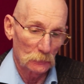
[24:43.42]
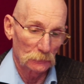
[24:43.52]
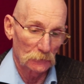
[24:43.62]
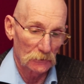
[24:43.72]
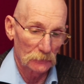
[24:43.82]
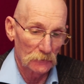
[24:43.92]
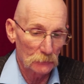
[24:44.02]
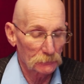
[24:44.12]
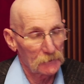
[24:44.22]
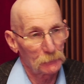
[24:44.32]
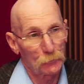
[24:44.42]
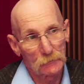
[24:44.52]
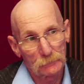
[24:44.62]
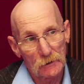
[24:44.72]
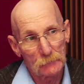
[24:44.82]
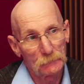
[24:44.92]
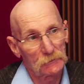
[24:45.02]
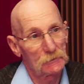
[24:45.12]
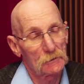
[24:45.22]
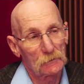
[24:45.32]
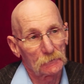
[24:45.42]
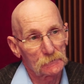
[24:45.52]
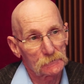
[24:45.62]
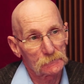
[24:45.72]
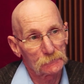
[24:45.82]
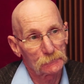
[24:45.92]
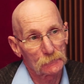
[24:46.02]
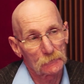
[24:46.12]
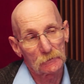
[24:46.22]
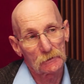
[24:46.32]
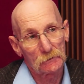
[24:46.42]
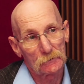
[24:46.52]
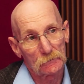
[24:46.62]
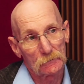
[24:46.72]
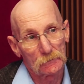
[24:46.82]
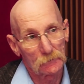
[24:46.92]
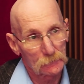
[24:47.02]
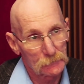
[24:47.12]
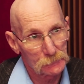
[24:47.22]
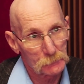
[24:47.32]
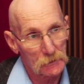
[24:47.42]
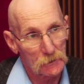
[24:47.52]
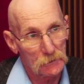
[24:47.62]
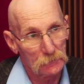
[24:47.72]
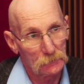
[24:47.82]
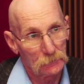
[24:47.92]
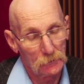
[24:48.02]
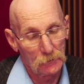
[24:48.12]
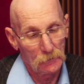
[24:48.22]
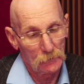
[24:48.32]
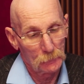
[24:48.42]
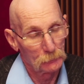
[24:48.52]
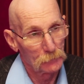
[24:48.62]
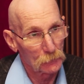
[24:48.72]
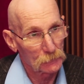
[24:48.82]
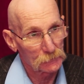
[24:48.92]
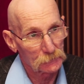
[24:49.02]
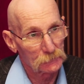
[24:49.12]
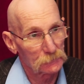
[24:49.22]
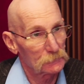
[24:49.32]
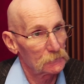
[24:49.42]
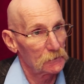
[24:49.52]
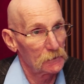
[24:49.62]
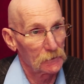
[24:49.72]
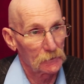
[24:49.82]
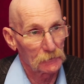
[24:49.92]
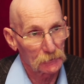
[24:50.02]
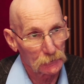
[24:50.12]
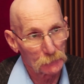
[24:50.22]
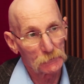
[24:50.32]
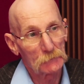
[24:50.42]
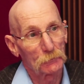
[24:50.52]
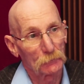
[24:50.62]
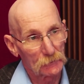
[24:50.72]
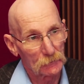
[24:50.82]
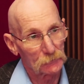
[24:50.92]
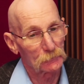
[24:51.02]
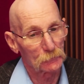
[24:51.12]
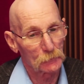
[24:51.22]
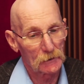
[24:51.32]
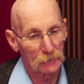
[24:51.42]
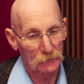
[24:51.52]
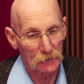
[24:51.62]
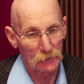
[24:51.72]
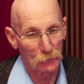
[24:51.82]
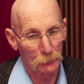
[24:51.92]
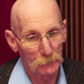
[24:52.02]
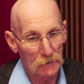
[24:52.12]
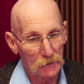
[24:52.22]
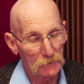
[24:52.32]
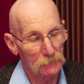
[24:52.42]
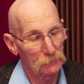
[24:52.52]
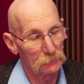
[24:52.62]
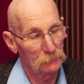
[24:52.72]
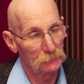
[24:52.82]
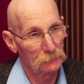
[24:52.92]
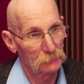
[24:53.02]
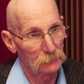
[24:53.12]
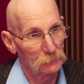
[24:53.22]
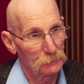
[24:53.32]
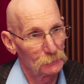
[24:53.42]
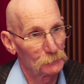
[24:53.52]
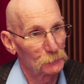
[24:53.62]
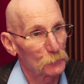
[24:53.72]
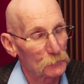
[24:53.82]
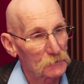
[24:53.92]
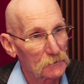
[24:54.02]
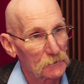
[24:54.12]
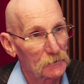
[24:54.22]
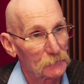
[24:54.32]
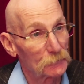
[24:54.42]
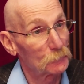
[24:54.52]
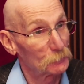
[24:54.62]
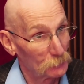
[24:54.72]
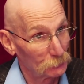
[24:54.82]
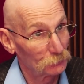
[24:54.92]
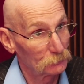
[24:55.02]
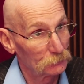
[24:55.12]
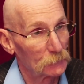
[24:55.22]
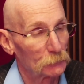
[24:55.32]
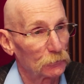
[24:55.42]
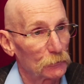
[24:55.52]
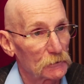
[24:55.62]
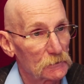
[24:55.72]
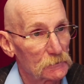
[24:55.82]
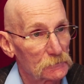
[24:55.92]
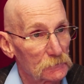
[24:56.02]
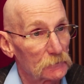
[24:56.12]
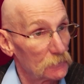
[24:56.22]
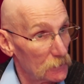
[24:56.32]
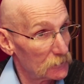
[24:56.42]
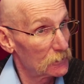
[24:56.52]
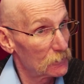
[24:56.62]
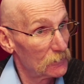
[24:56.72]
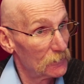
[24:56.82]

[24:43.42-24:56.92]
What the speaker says: to give them $5.5 million so that they could increase pay, bonuses, and they could get people in there, and to help pay for the employees at the daycare